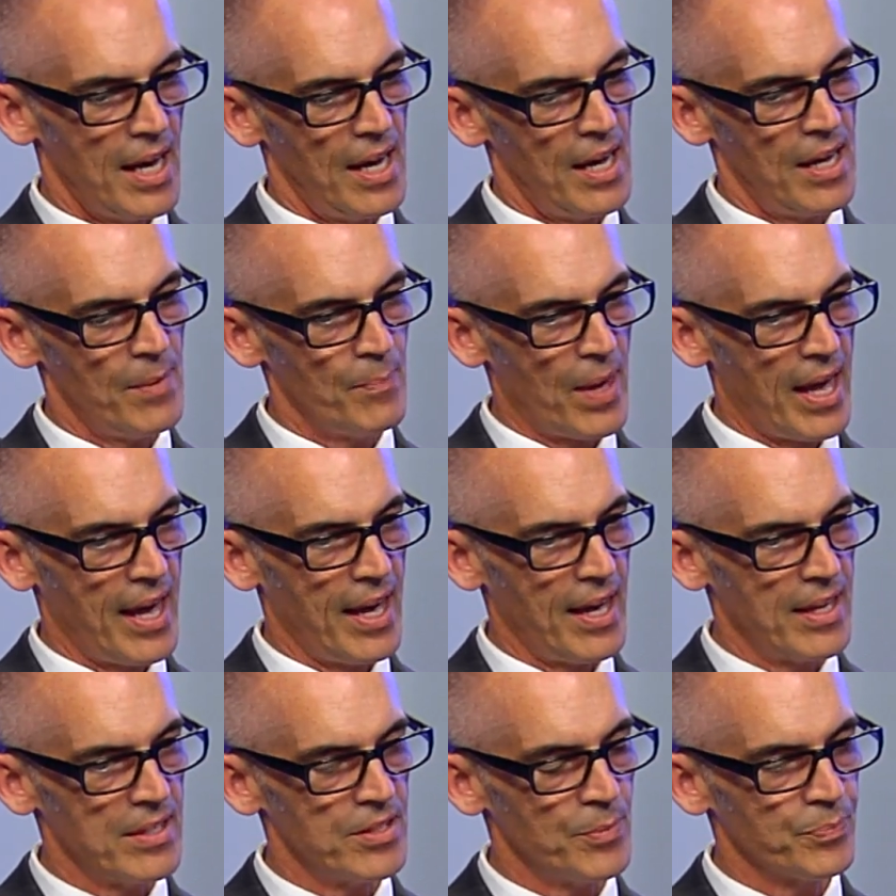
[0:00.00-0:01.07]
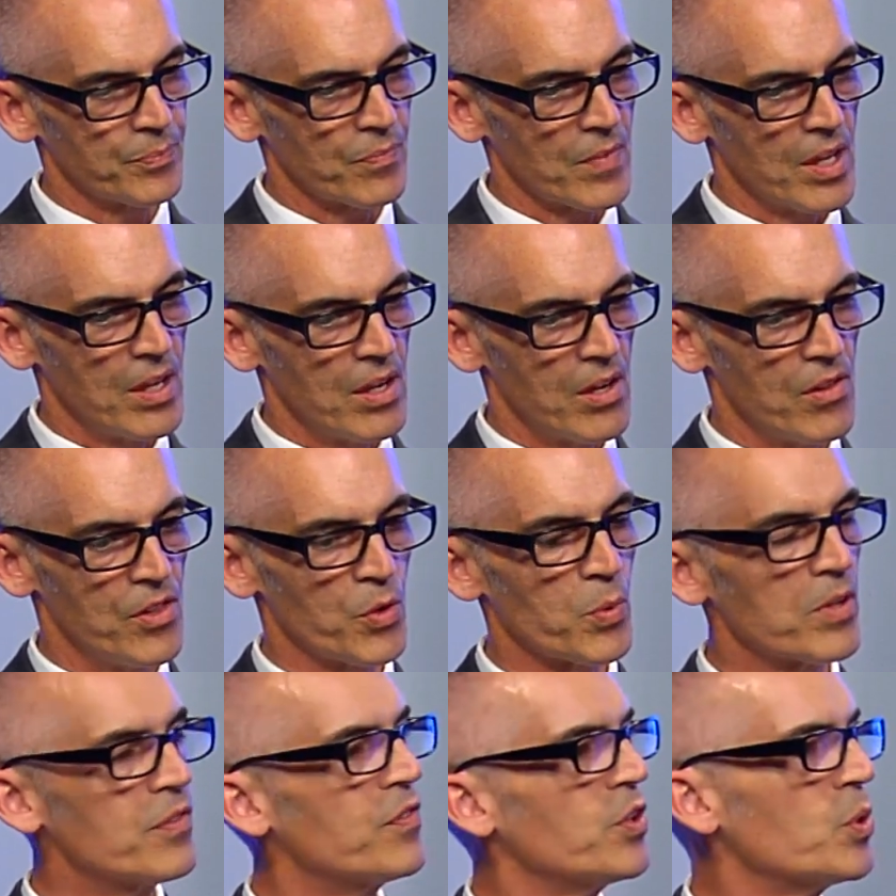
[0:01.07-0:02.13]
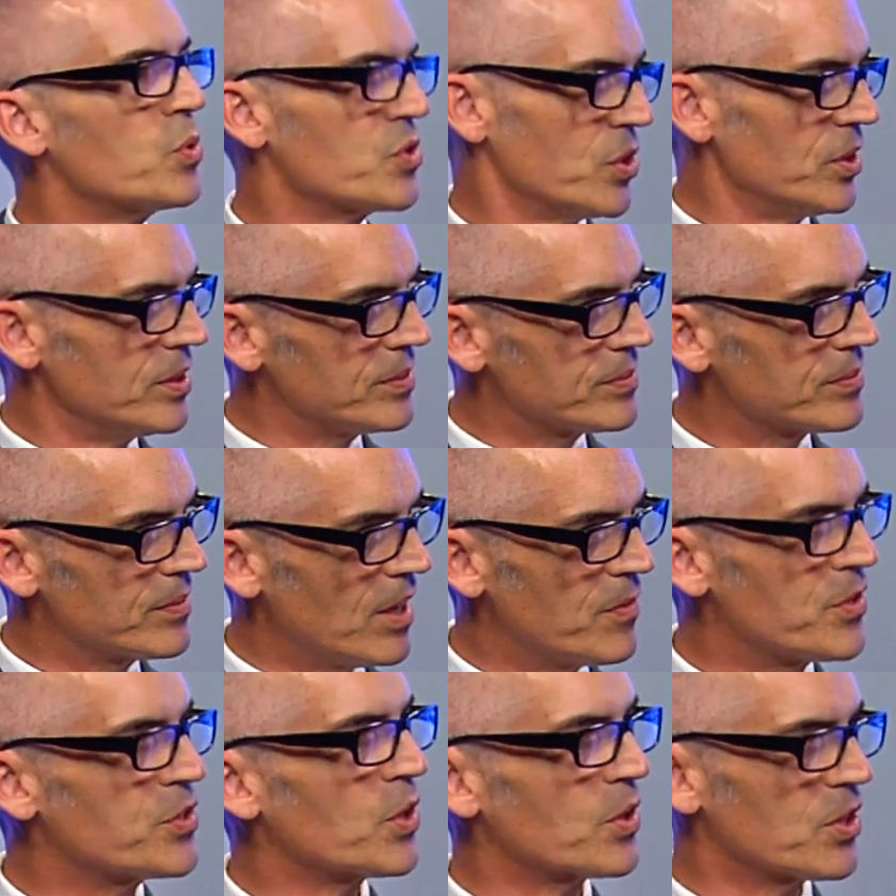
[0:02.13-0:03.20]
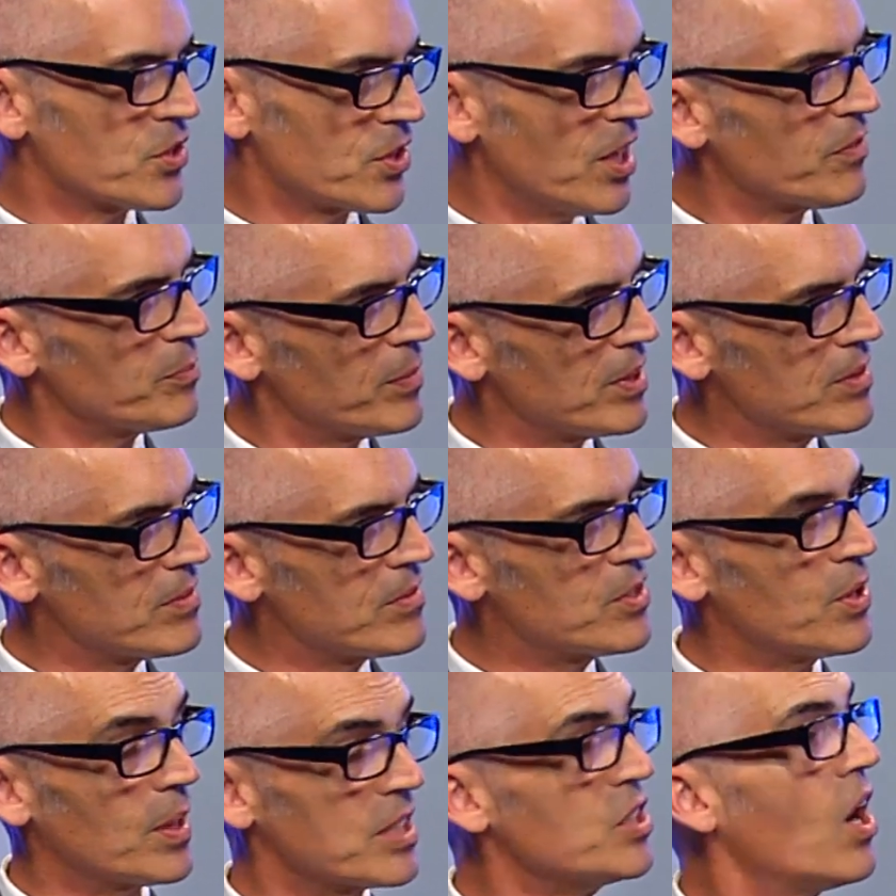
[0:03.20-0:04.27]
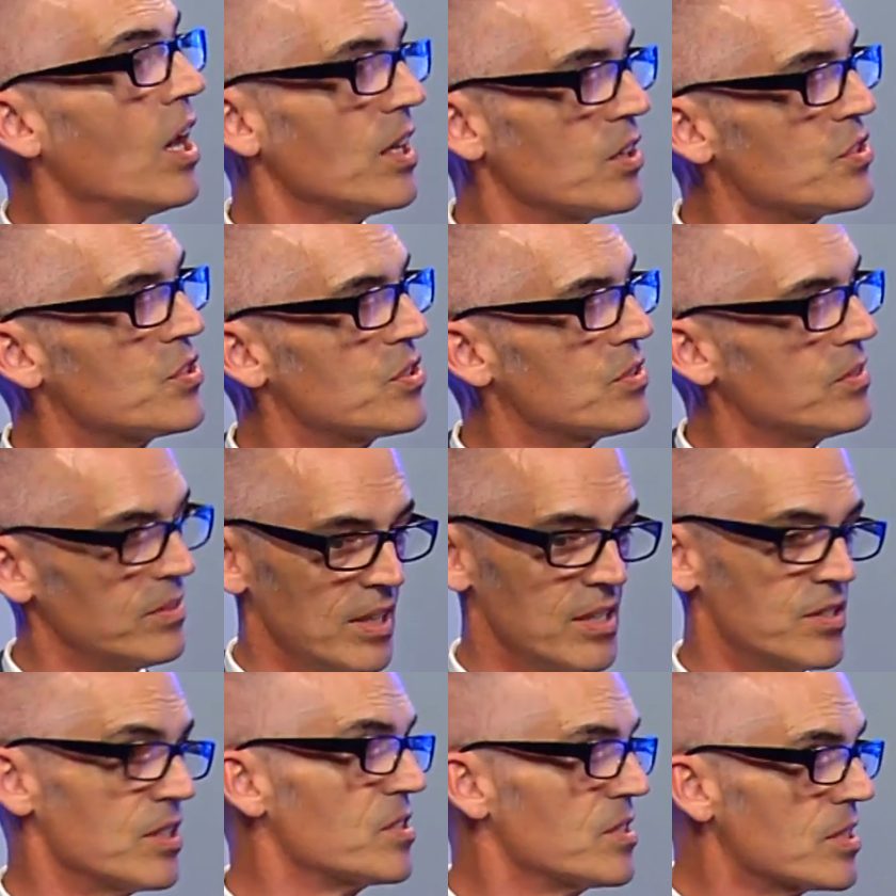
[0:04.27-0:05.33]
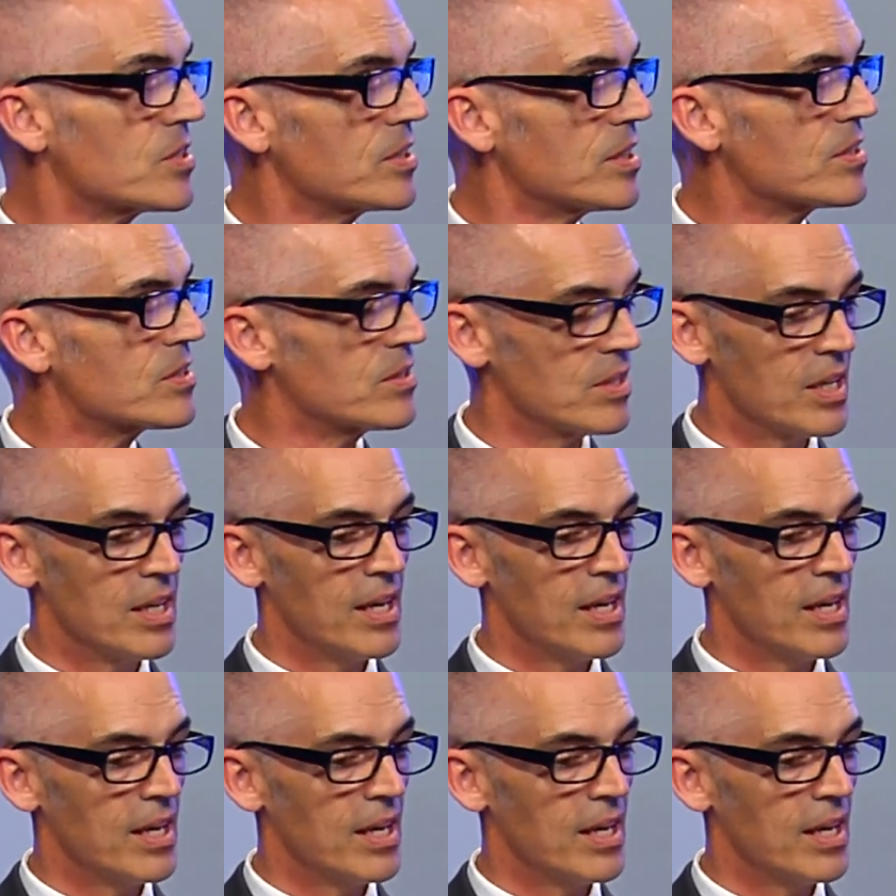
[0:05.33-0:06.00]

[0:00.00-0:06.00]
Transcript: and the refusal of the Turkish government to acknowledge its existence,